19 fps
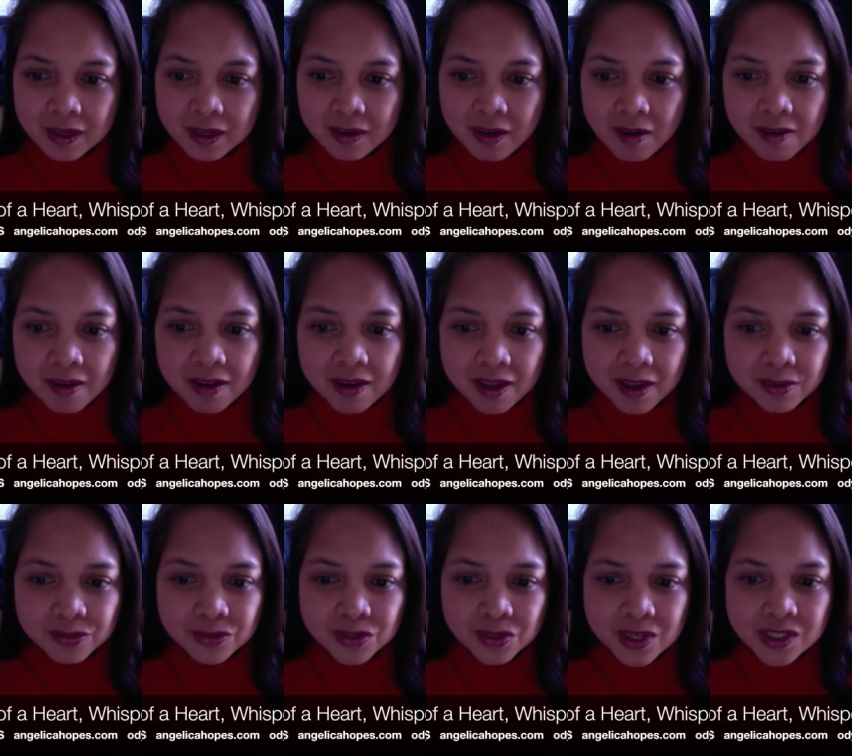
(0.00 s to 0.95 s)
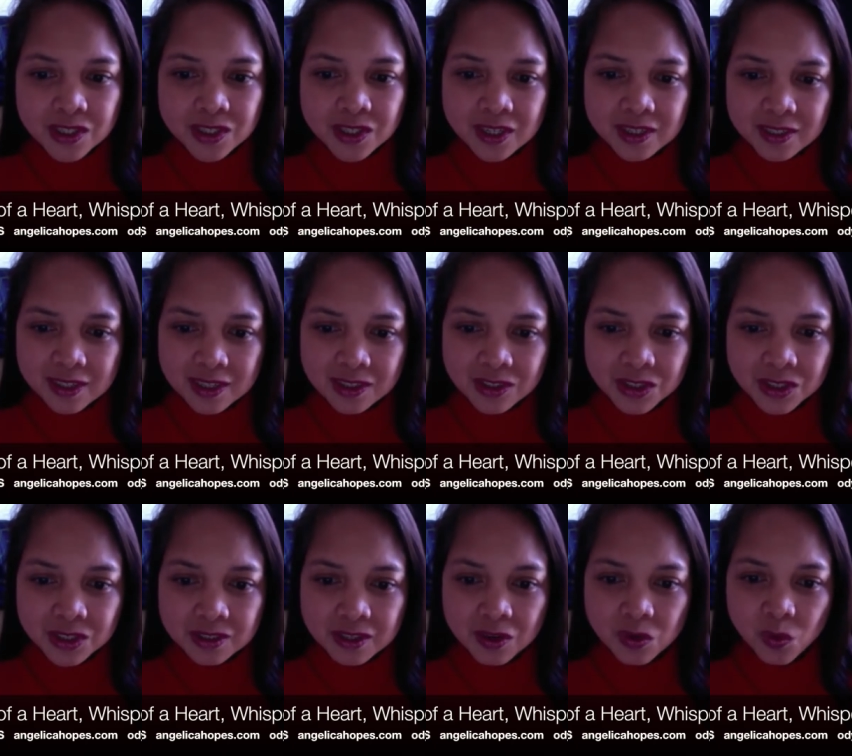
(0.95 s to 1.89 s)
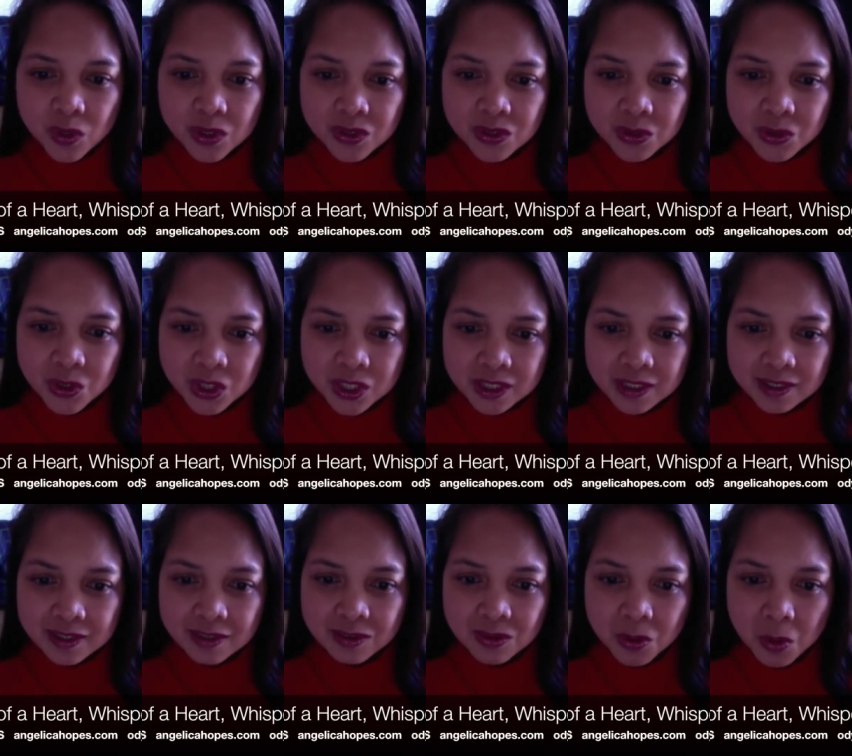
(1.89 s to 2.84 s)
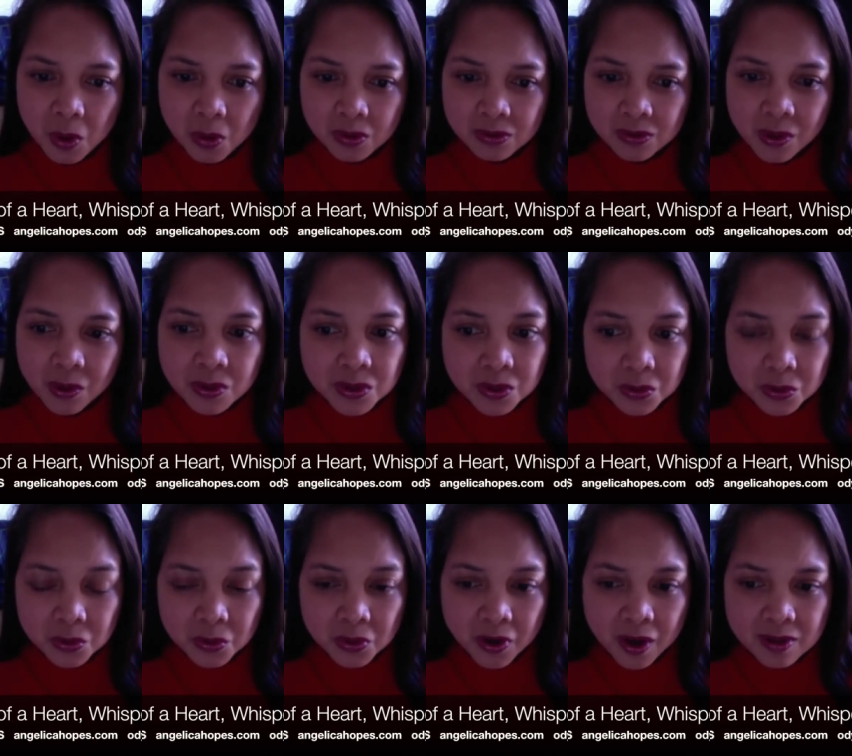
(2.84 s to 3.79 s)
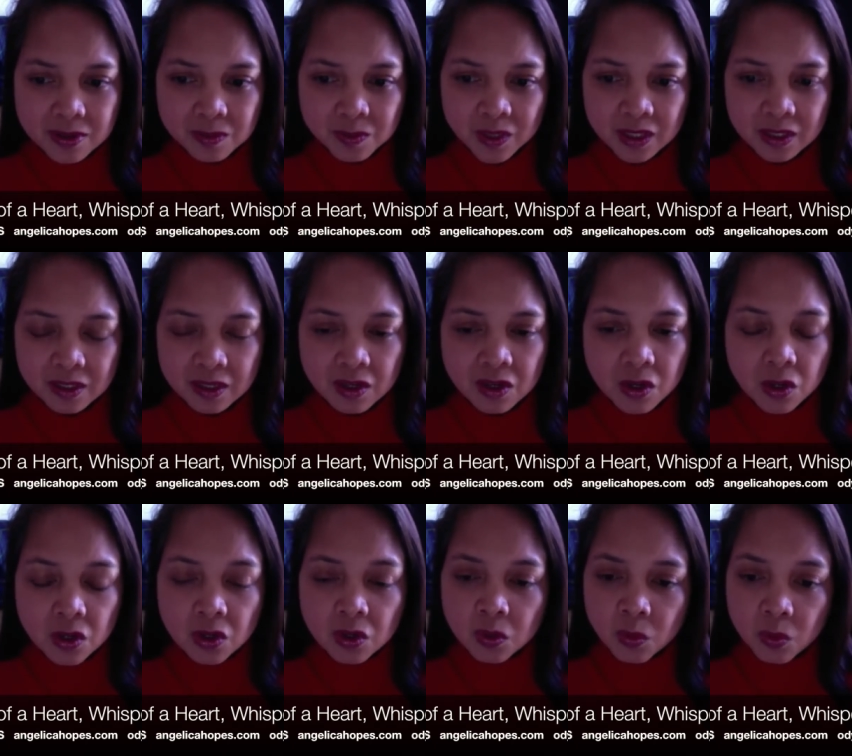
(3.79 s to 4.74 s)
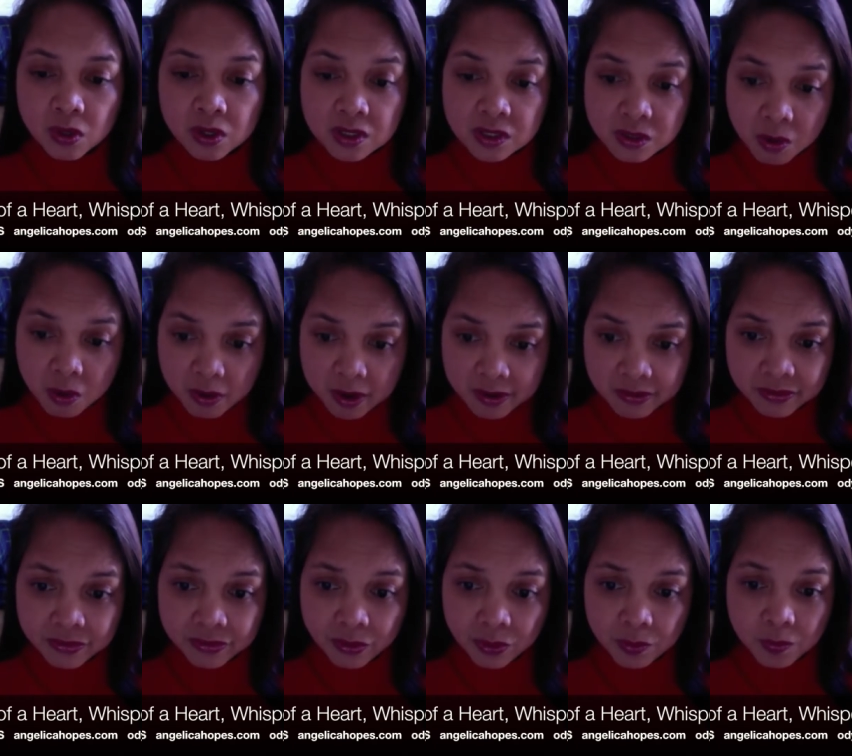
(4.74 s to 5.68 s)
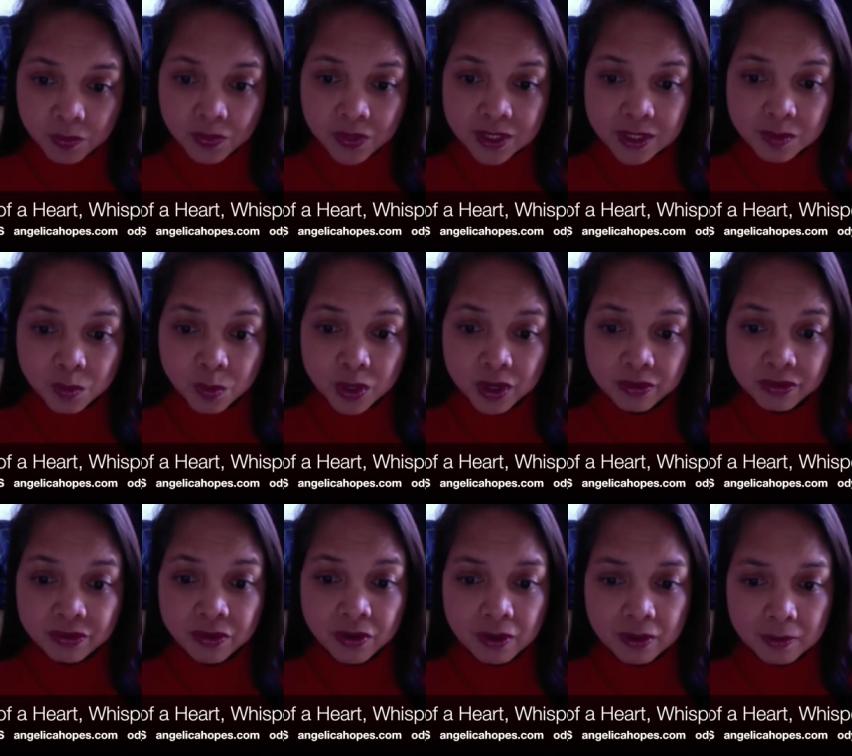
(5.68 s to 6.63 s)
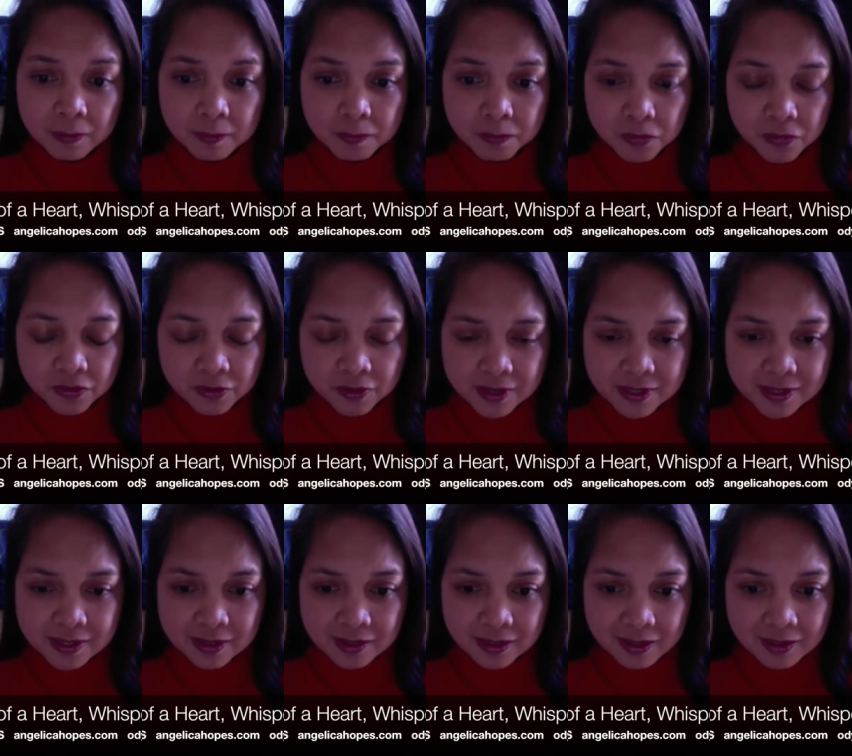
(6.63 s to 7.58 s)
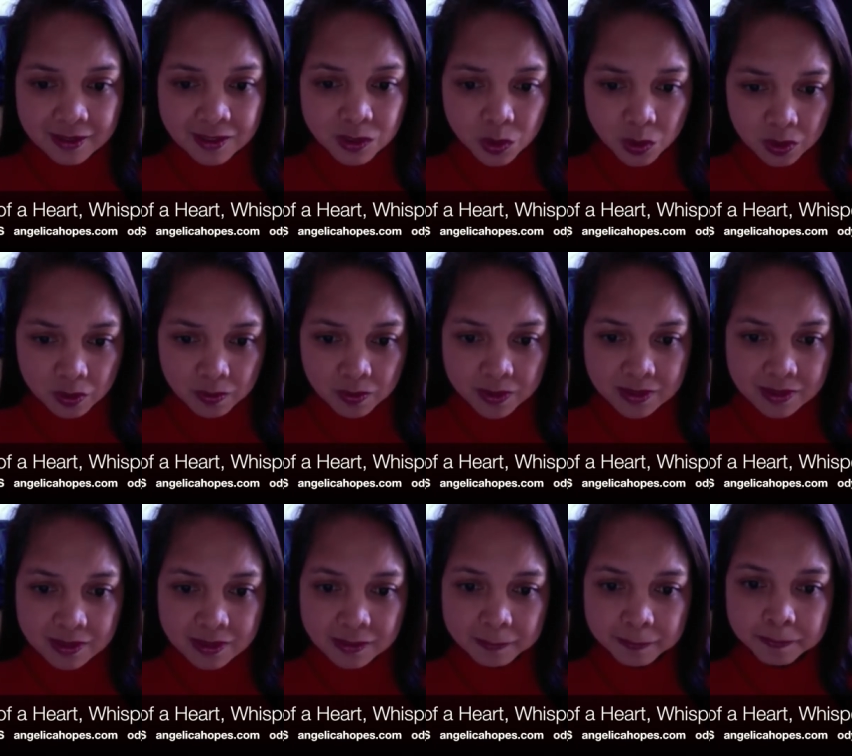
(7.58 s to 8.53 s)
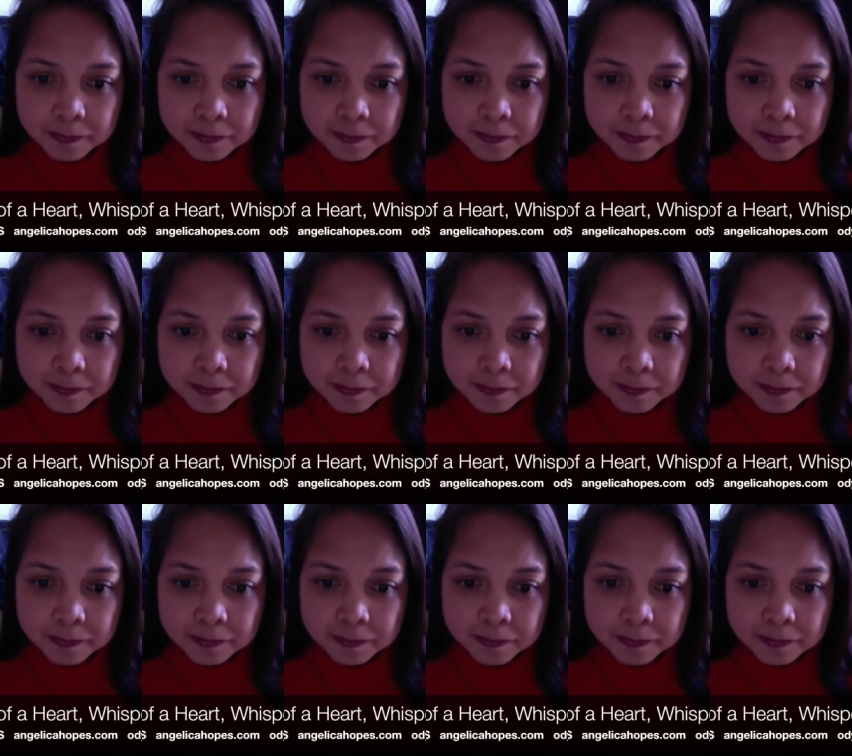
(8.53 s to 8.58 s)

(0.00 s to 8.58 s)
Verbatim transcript: Lara left Tricia in the kitchen and went to Gina and talked also to her husband, we're sorry for this brief visit and disturbance.